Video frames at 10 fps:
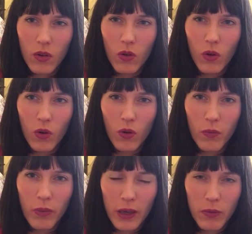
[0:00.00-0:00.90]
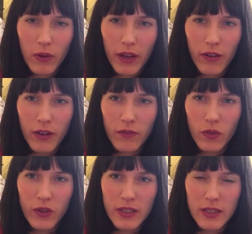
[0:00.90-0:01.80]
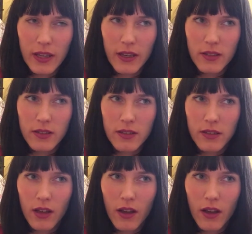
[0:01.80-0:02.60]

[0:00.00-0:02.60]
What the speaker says: or people hearing voices